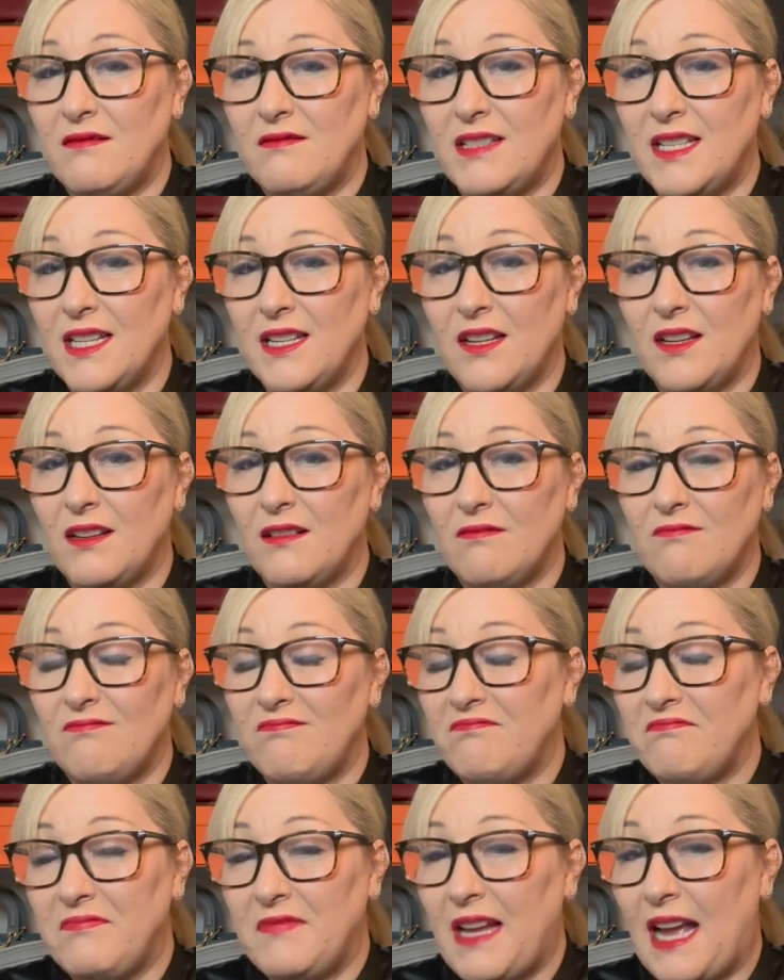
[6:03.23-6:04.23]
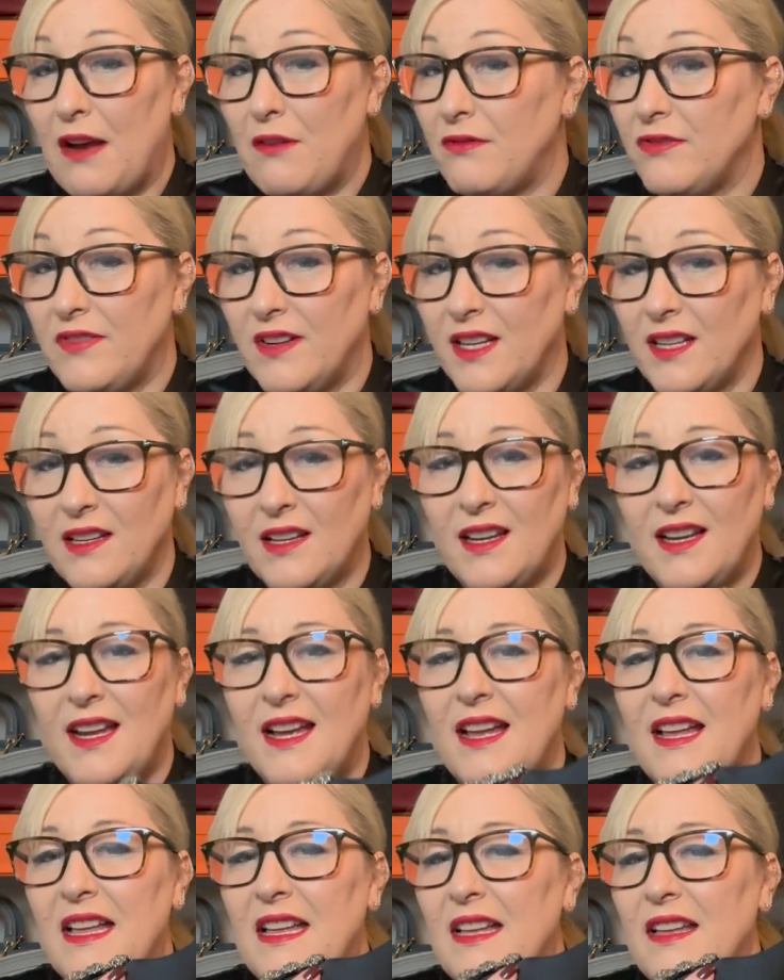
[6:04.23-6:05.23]
dinner outfit.
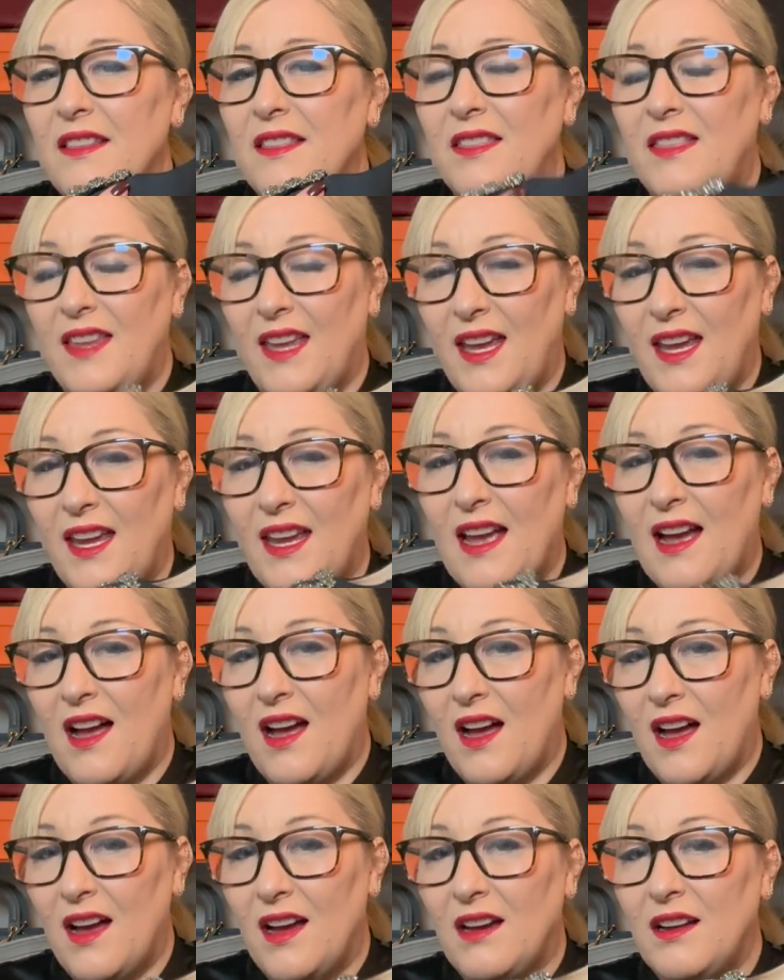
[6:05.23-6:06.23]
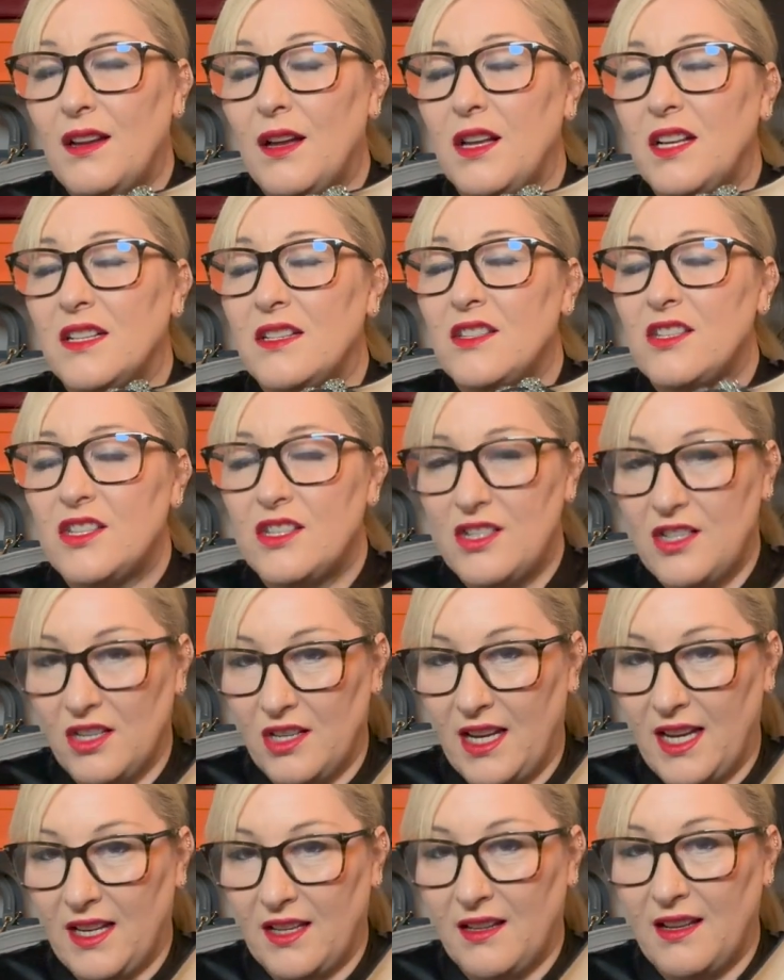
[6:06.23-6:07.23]
They are
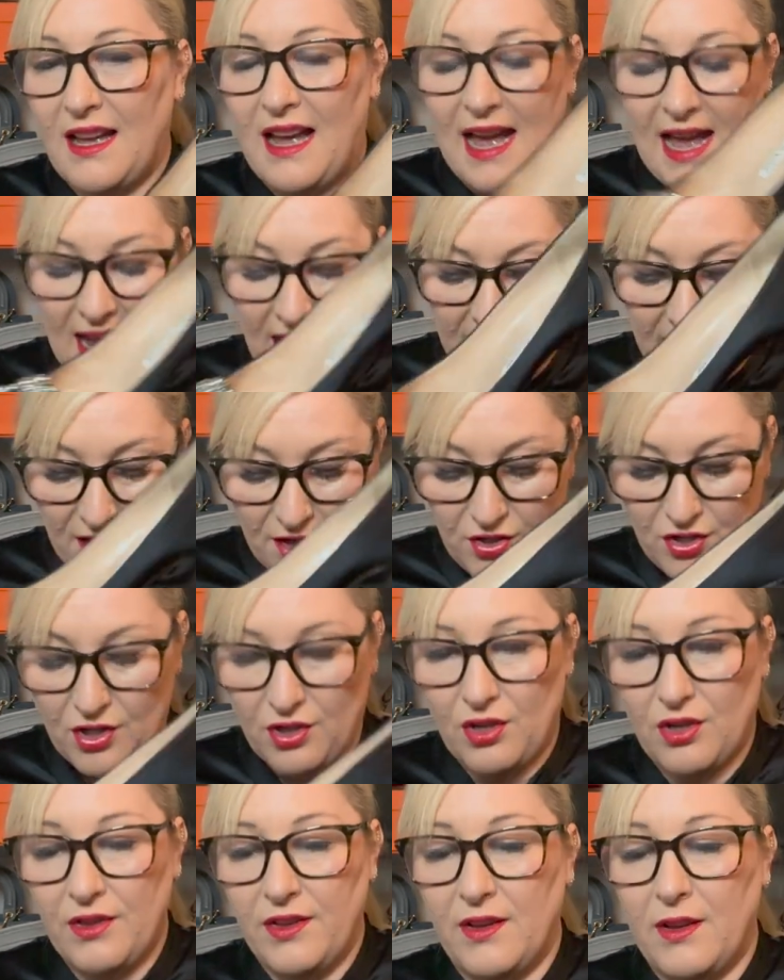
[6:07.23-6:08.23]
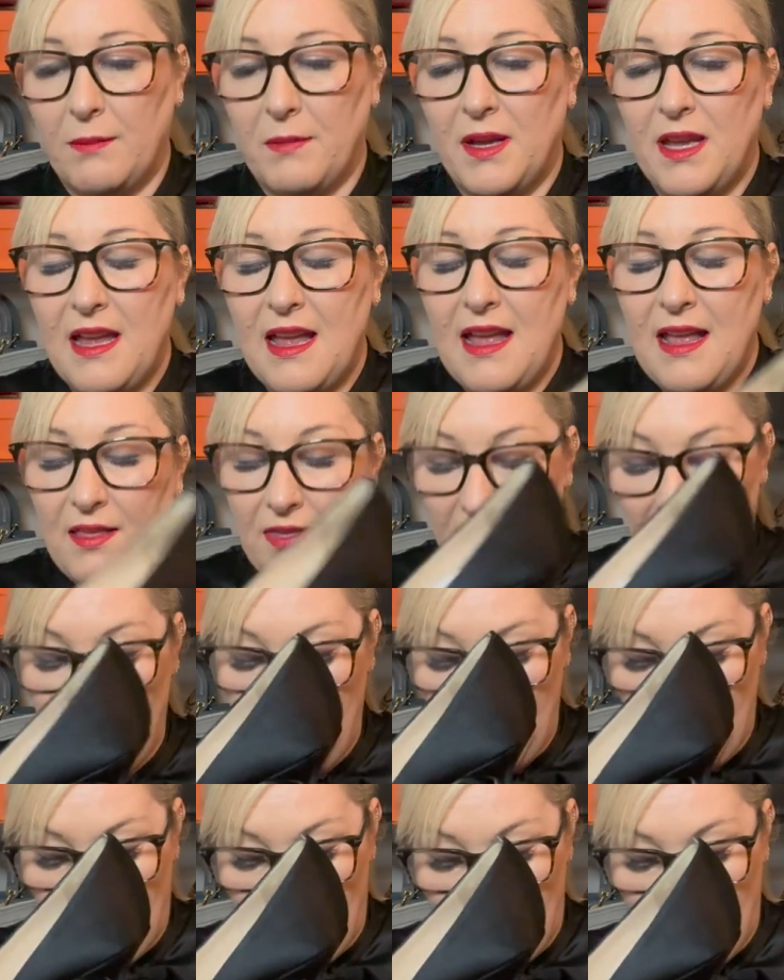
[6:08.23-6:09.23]
stunning. I adore them. They
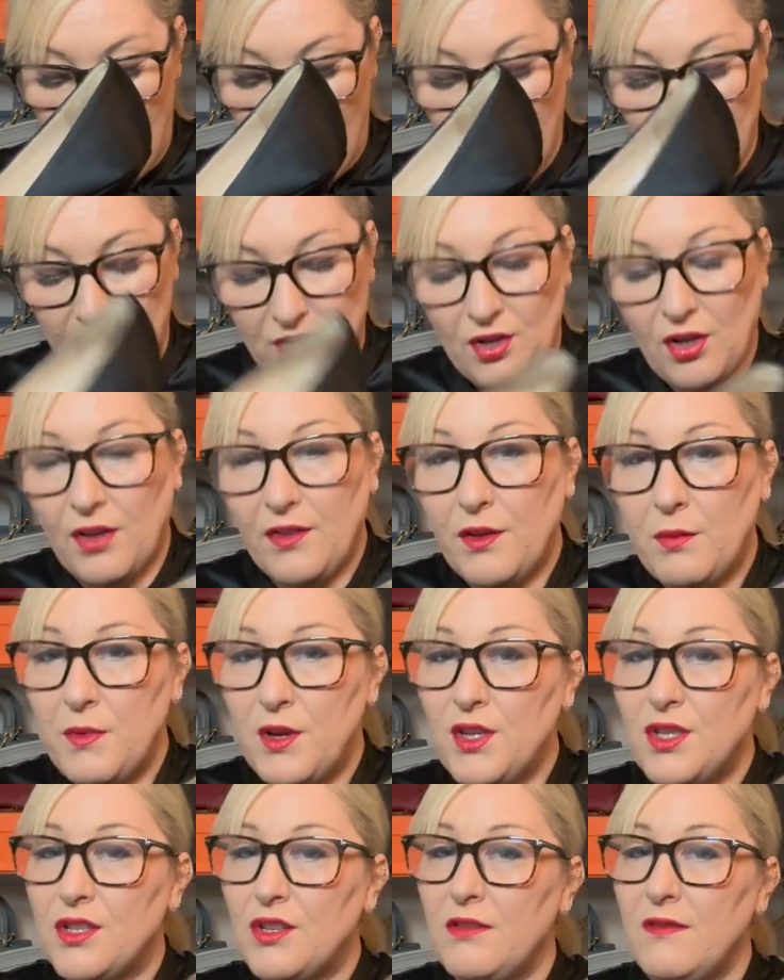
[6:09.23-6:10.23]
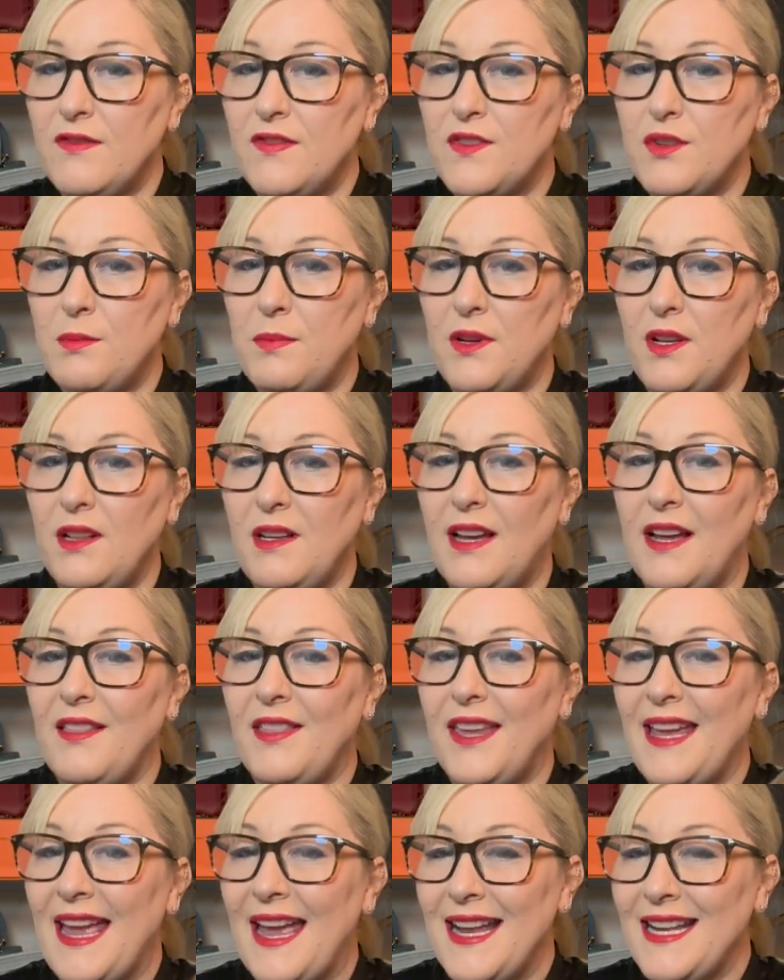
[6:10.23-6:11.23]
are not the most comfortable at
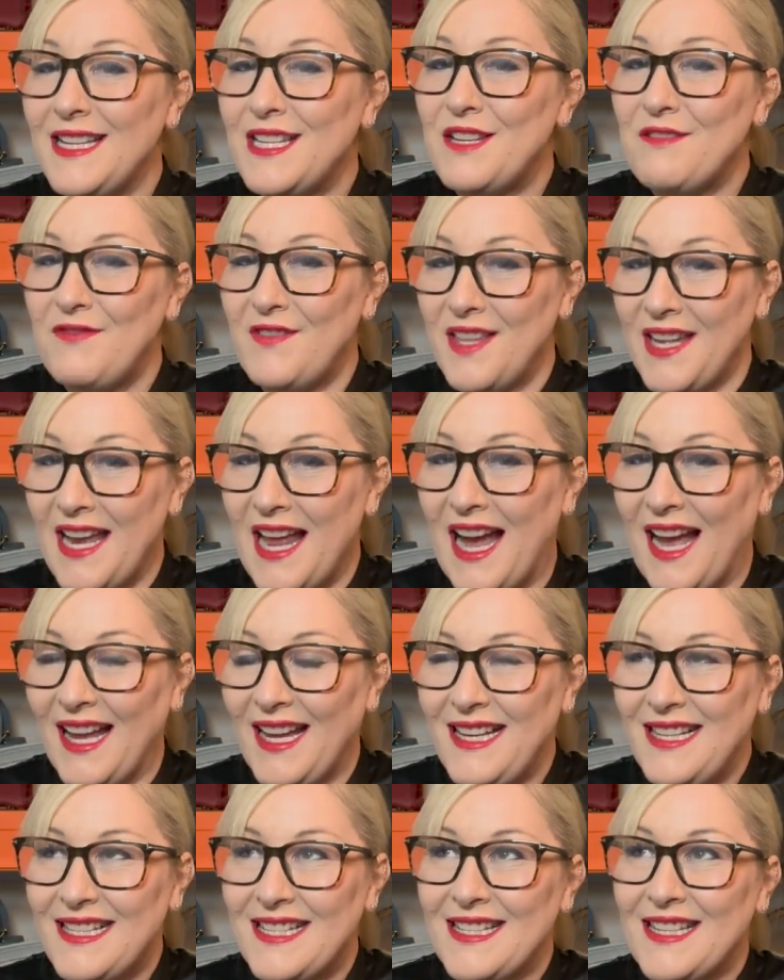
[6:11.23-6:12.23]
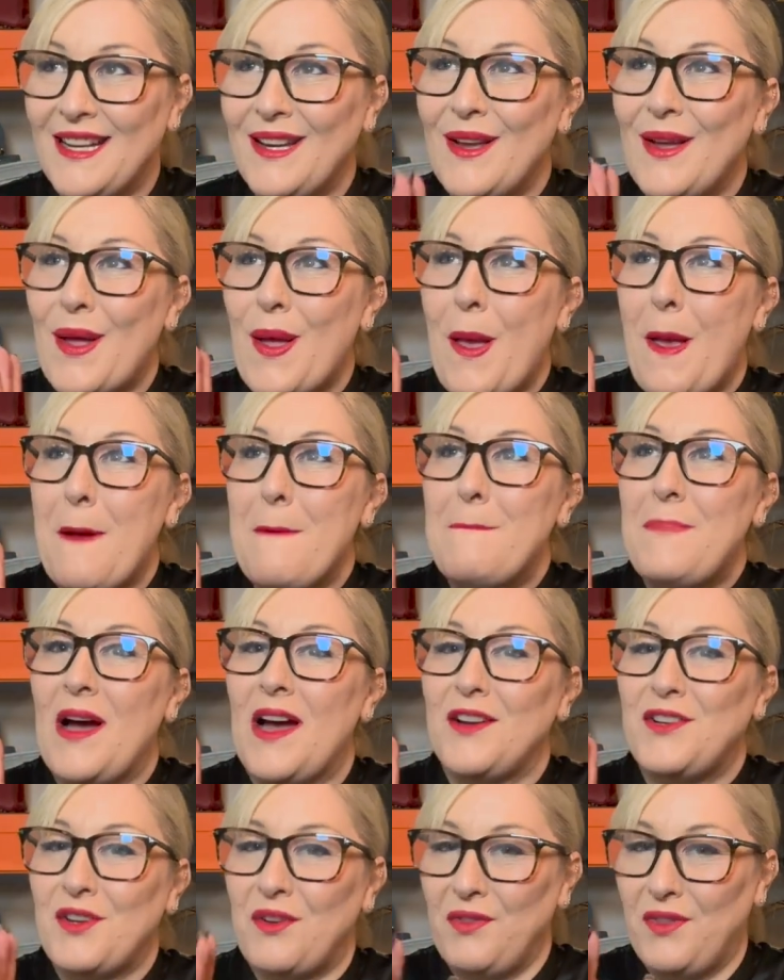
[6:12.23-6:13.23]
the end of the night, but I
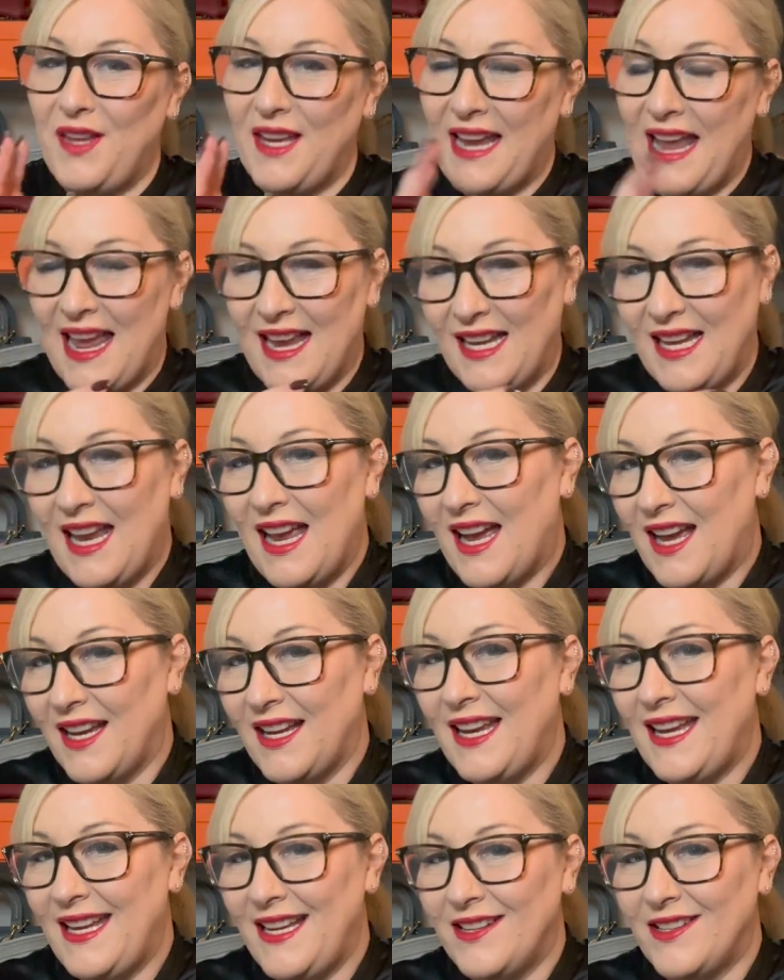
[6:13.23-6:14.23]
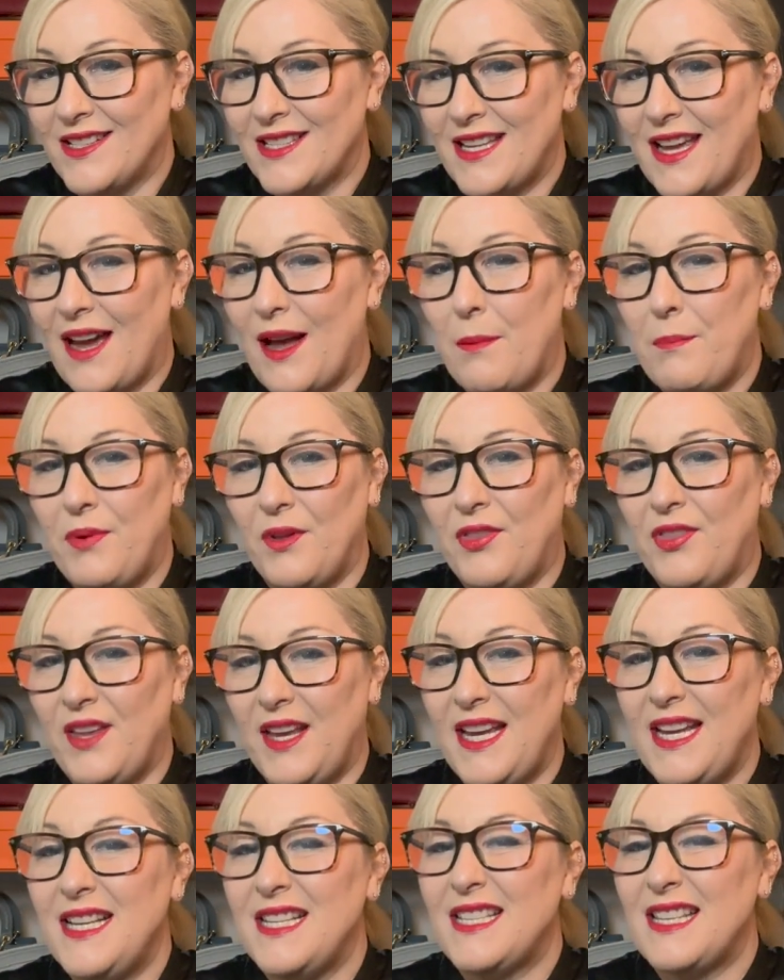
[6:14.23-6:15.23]
don't think any high heels are, but
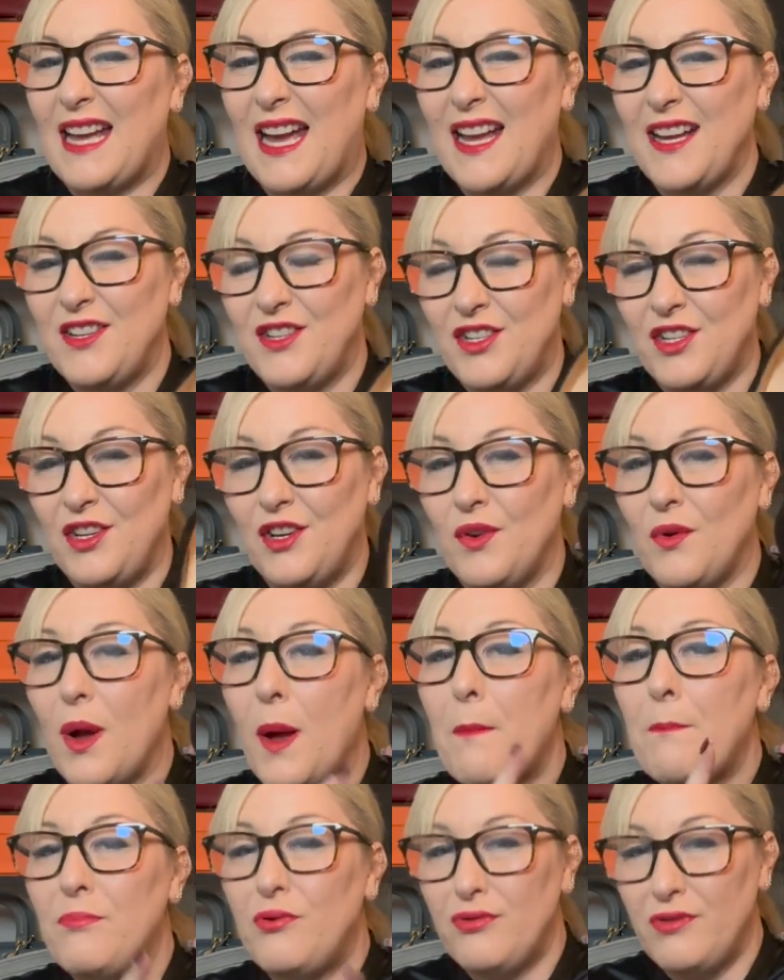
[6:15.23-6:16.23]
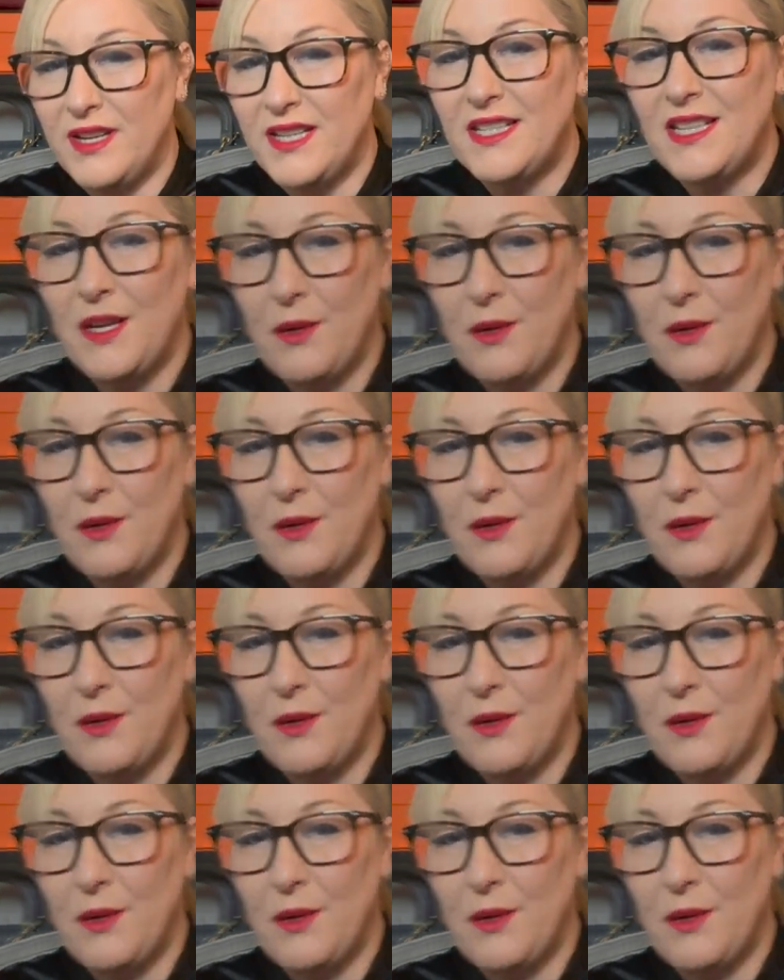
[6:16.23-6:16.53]
these I do pretty